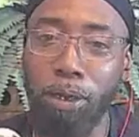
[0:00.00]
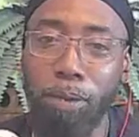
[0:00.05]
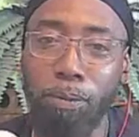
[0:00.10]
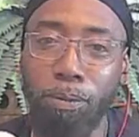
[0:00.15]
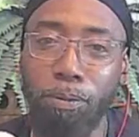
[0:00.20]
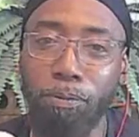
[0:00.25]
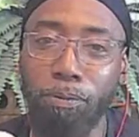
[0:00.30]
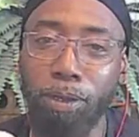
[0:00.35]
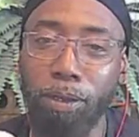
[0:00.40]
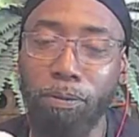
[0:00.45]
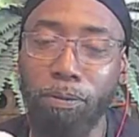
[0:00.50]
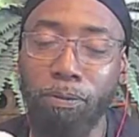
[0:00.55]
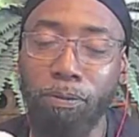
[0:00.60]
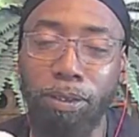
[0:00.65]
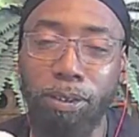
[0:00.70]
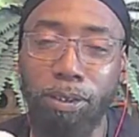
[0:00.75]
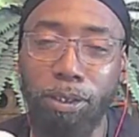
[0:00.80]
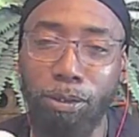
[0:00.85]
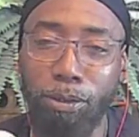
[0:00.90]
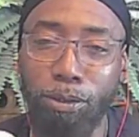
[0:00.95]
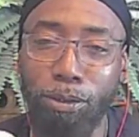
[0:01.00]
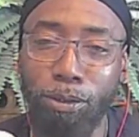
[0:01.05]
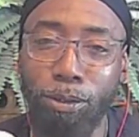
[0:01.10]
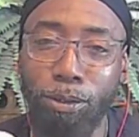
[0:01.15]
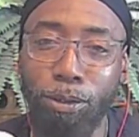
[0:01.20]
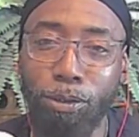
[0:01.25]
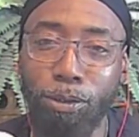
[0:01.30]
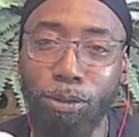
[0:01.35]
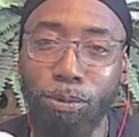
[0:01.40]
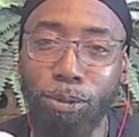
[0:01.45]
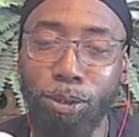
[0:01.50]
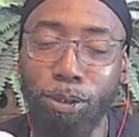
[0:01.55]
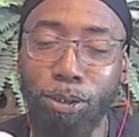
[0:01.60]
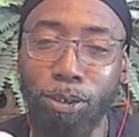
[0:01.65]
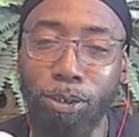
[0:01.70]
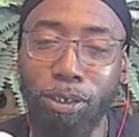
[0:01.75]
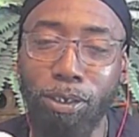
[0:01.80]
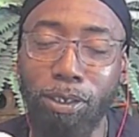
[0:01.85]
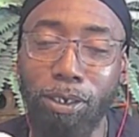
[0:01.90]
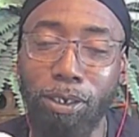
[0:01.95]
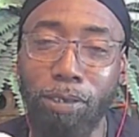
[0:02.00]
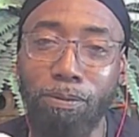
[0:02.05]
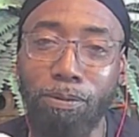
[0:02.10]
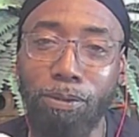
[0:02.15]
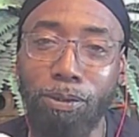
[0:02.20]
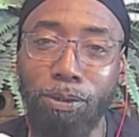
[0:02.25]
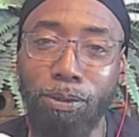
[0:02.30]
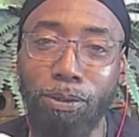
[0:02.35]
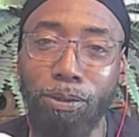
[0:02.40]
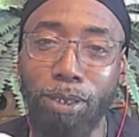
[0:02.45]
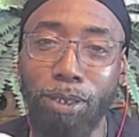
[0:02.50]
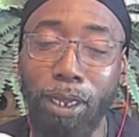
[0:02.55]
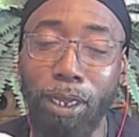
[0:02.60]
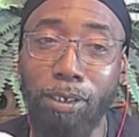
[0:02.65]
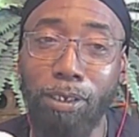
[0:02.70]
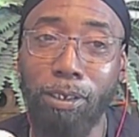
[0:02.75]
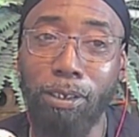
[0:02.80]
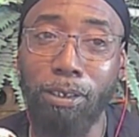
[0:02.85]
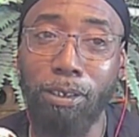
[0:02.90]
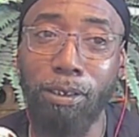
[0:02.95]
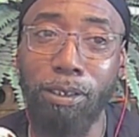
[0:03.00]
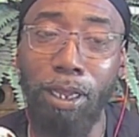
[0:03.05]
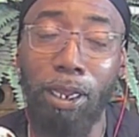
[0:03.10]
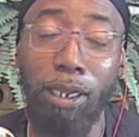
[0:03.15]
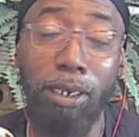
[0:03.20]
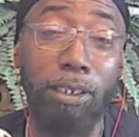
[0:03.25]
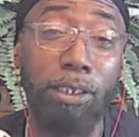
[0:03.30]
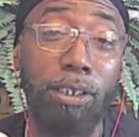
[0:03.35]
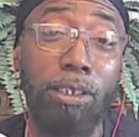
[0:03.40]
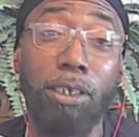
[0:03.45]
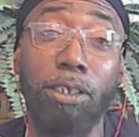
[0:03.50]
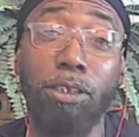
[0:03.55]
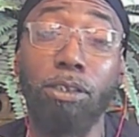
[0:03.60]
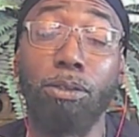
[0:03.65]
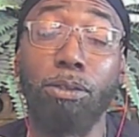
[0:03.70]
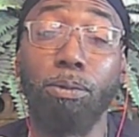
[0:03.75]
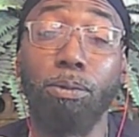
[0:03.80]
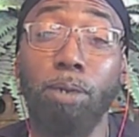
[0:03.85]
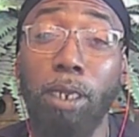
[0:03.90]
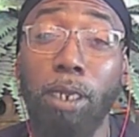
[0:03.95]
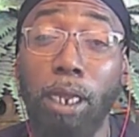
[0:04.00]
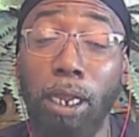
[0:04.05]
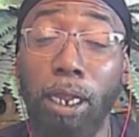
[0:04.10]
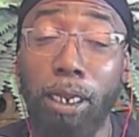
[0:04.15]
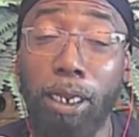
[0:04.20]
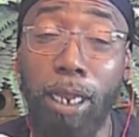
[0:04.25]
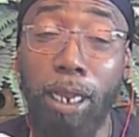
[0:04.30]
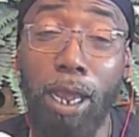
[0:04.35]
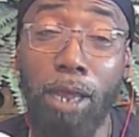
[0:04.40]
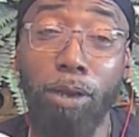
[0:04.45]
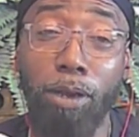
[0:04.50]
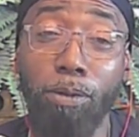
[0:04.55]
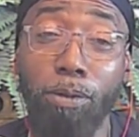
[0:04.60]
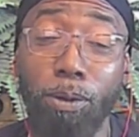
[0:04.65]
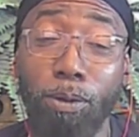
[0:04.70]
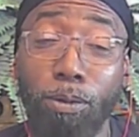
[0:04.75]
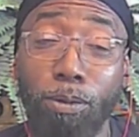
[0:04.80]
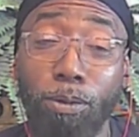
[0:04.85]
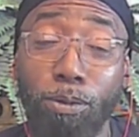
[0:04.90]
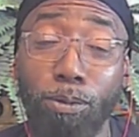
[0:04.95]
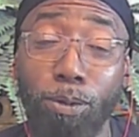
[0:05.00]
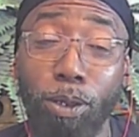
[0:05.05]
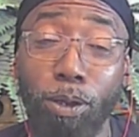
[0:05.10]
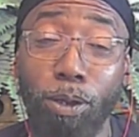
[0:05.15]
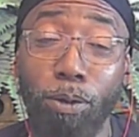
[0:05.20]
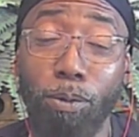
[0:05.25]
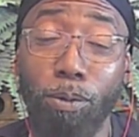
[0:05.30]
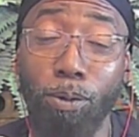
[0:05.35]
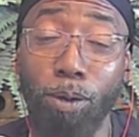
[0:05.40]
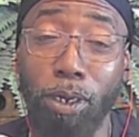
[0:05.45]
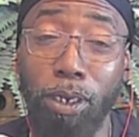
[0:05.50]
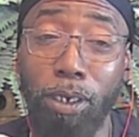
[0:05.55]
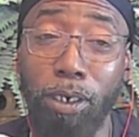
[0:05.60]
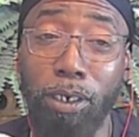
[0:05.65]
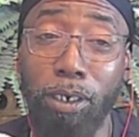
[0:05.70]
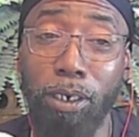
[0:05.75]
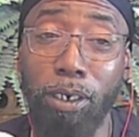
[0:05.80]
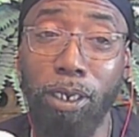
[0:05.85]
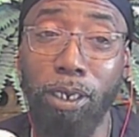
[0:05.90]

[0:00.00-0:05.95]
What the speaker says: Hebron Victor Faith Center Church. We're in the city of Terrell, Texas, 8628 County Road 301,